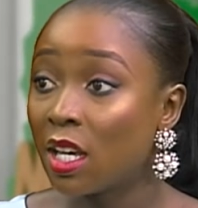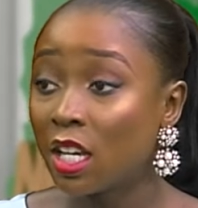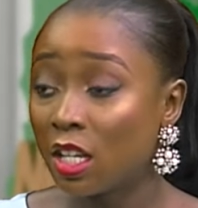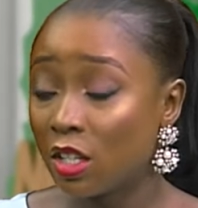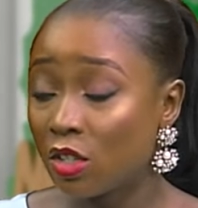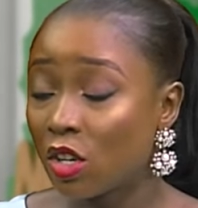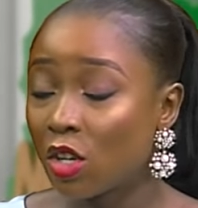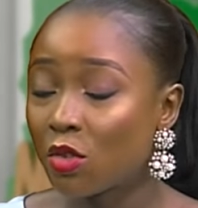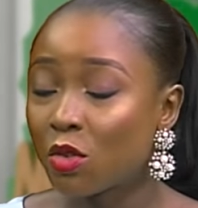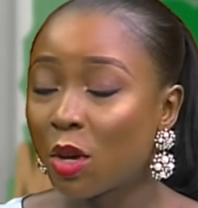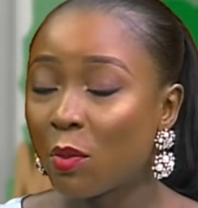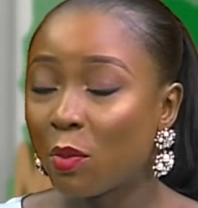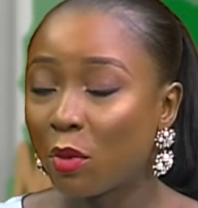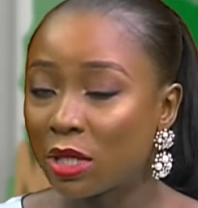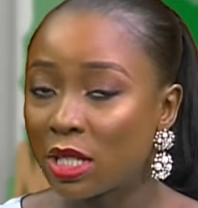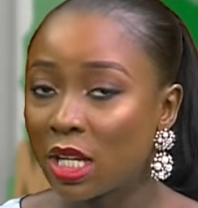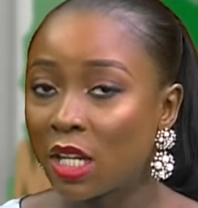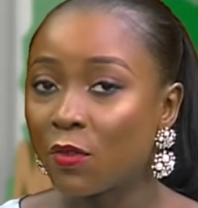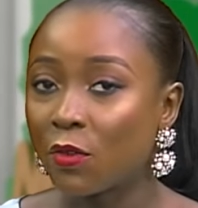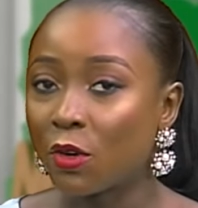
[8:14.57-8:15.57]
It's also
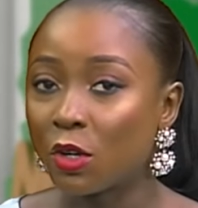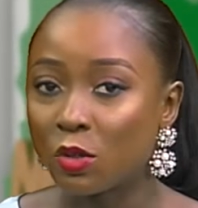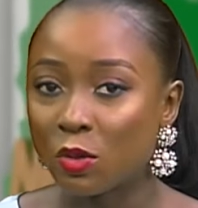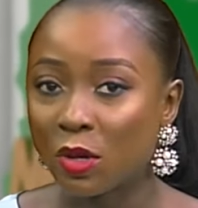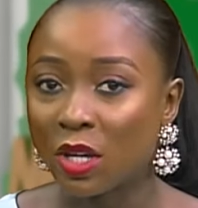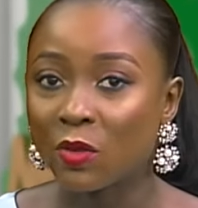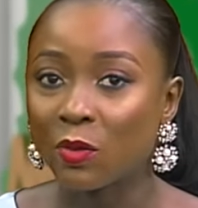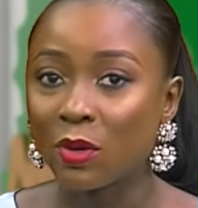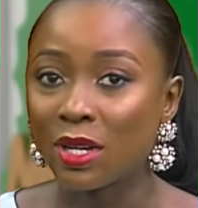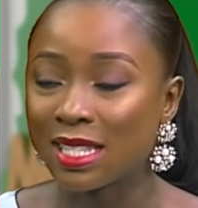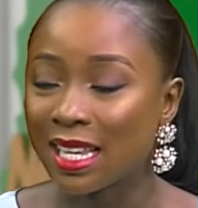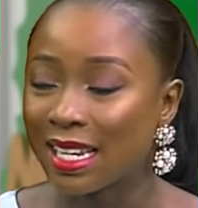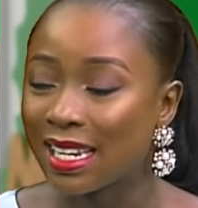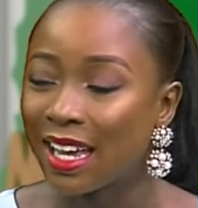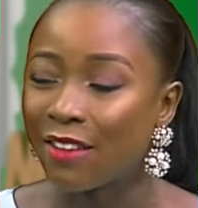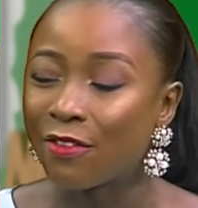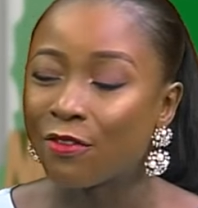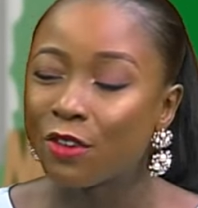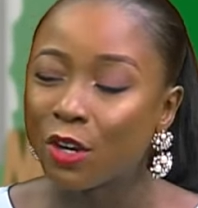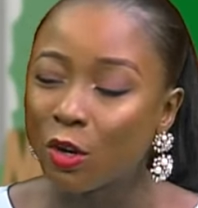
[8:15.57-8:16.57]
important for us to express that there
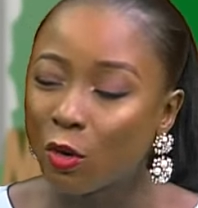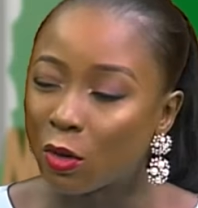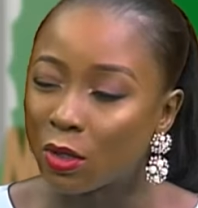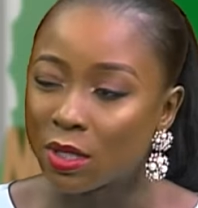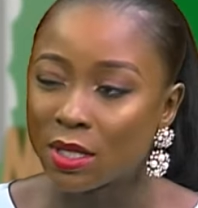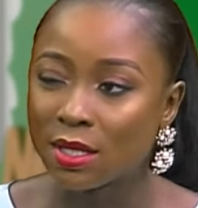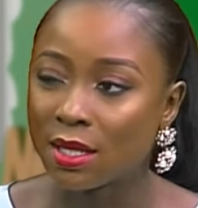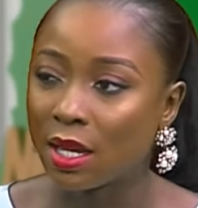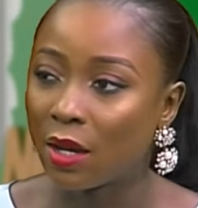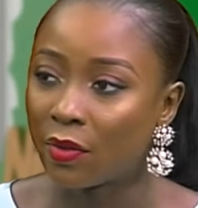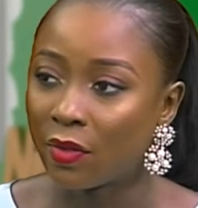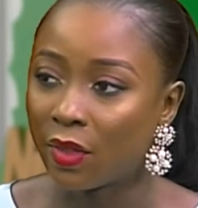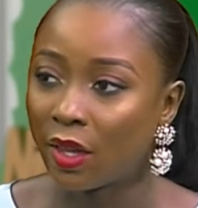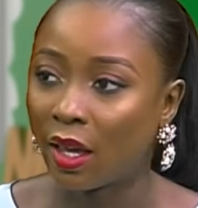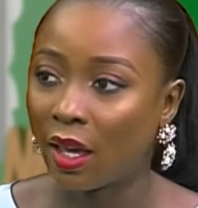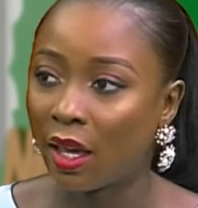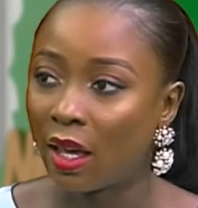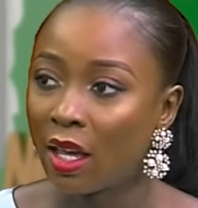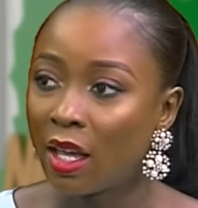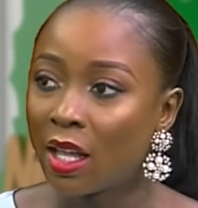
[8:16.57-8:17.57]
are free courses out
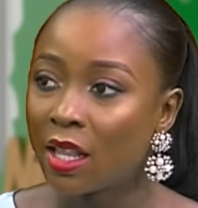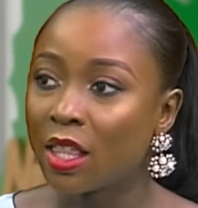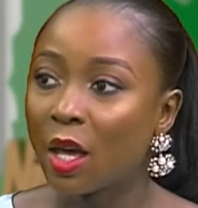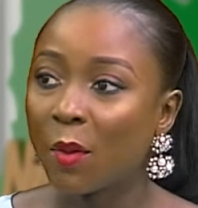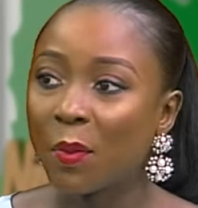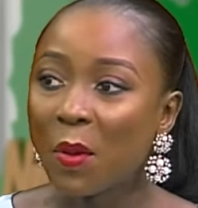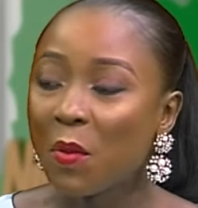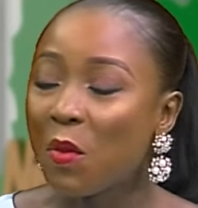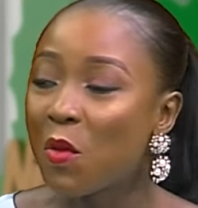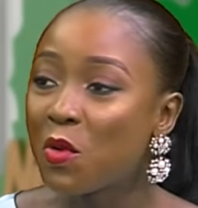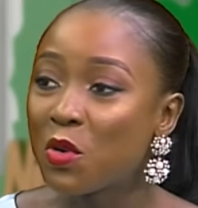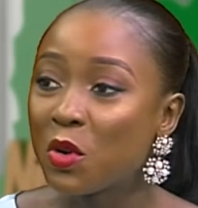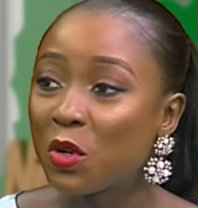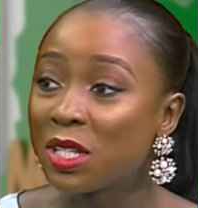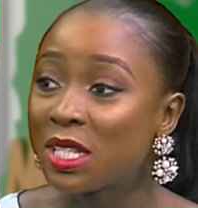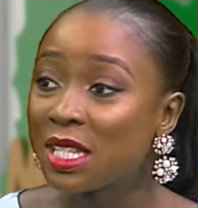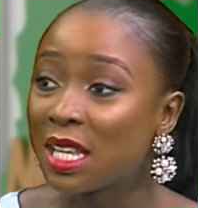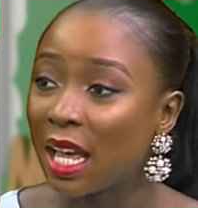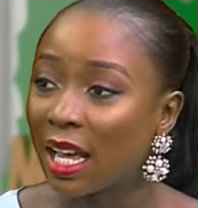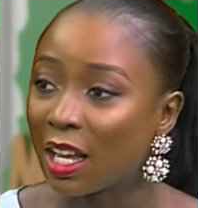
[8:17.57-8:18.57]
there. Yes. There are people who
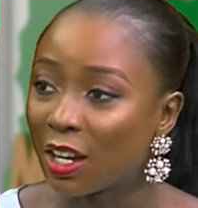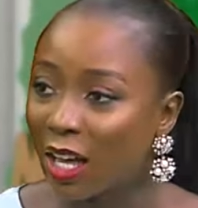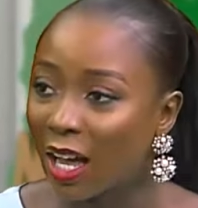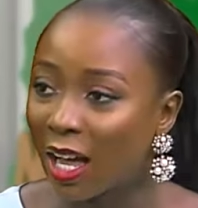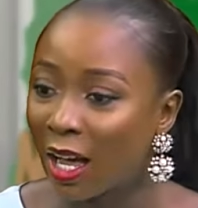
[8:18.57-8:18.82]
don't take